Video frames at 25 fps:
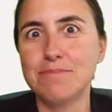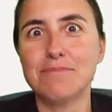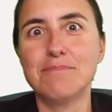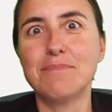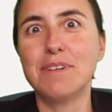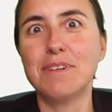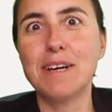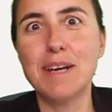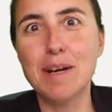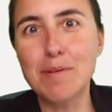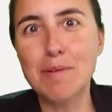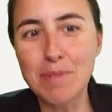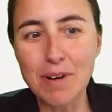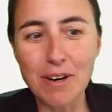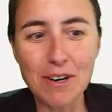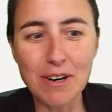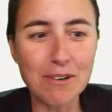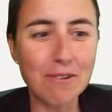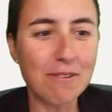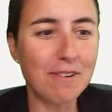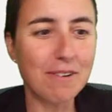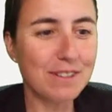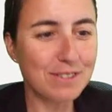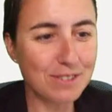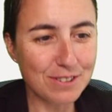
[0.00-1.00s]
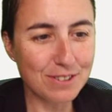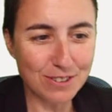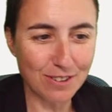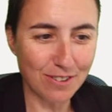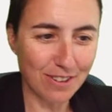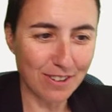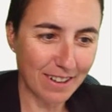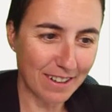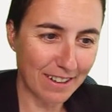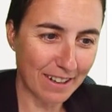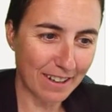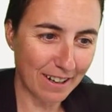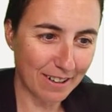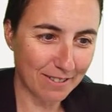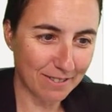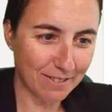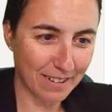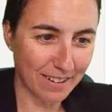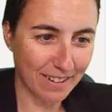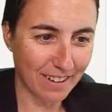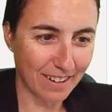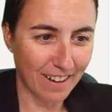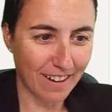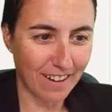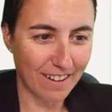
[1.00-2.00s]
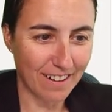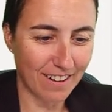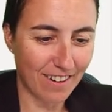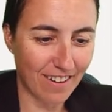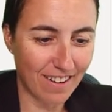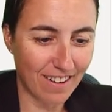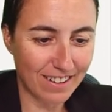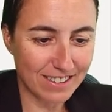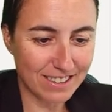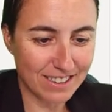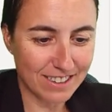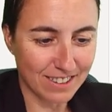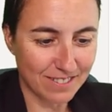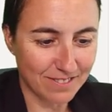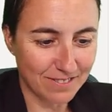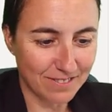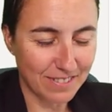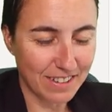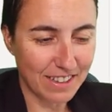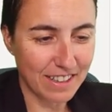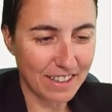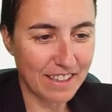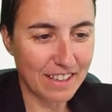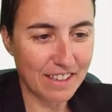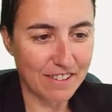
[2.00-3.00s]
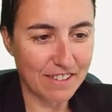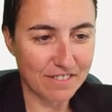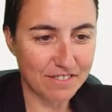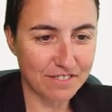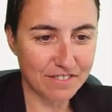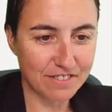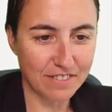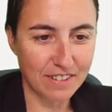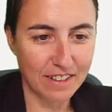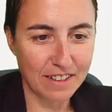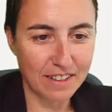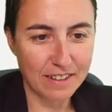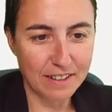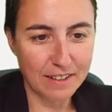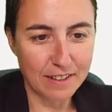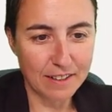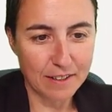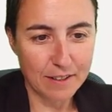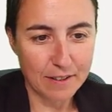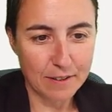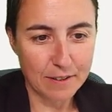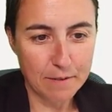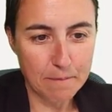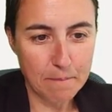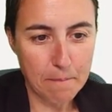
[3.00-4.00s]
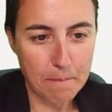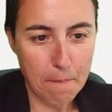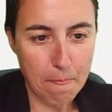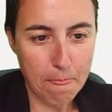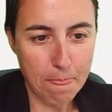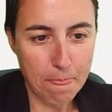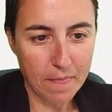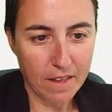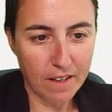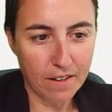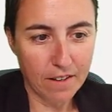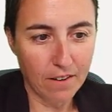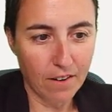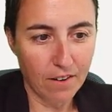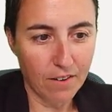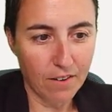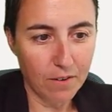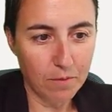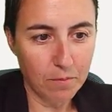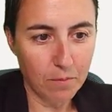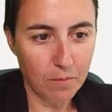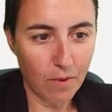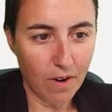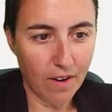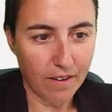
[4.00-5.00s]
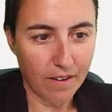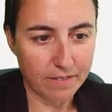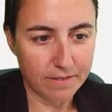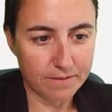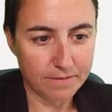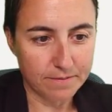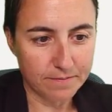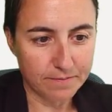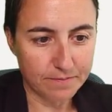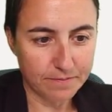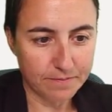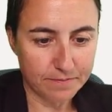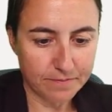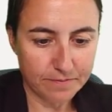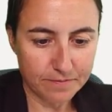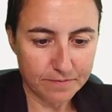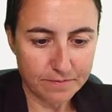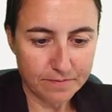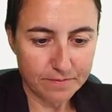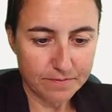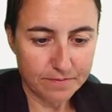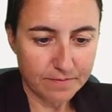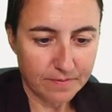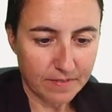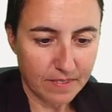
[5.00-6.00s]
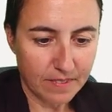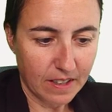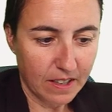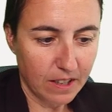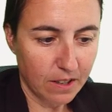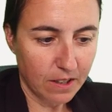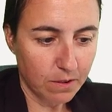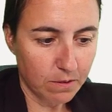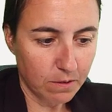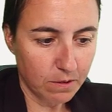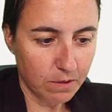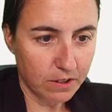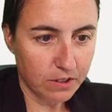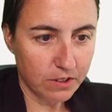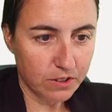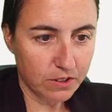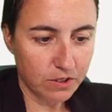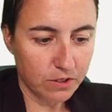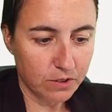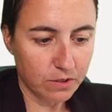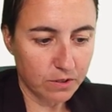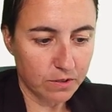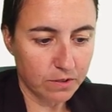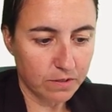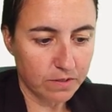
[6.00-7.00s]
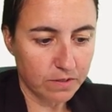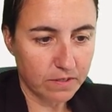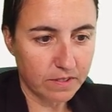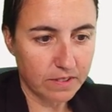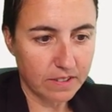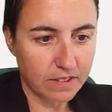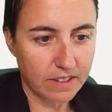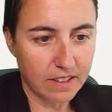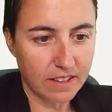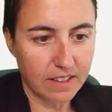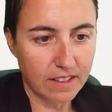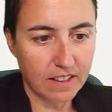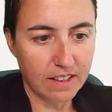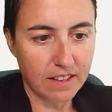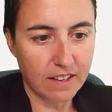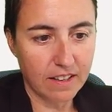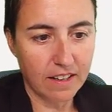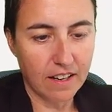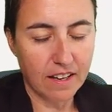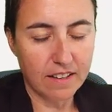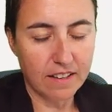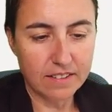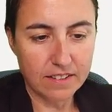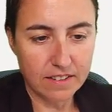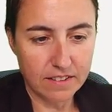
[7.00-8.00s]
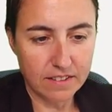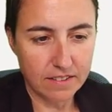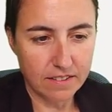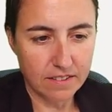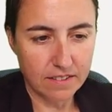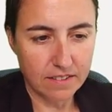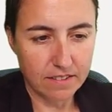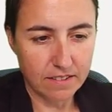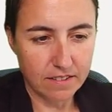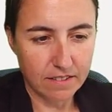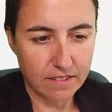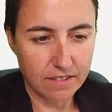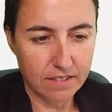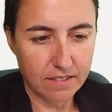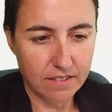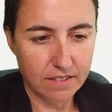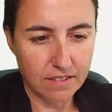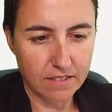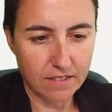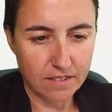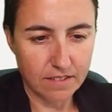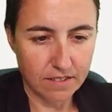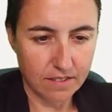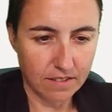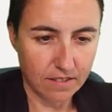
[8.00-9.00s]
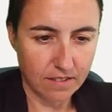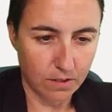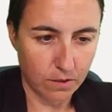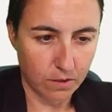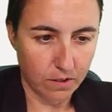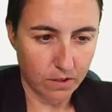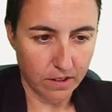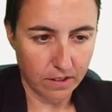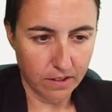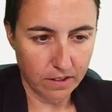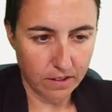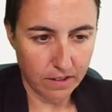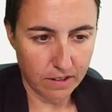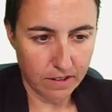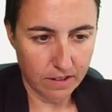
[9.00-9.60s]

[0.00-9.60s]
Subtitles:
We get a Power Query tutorial out of it. Awesome. If column 1 equals to category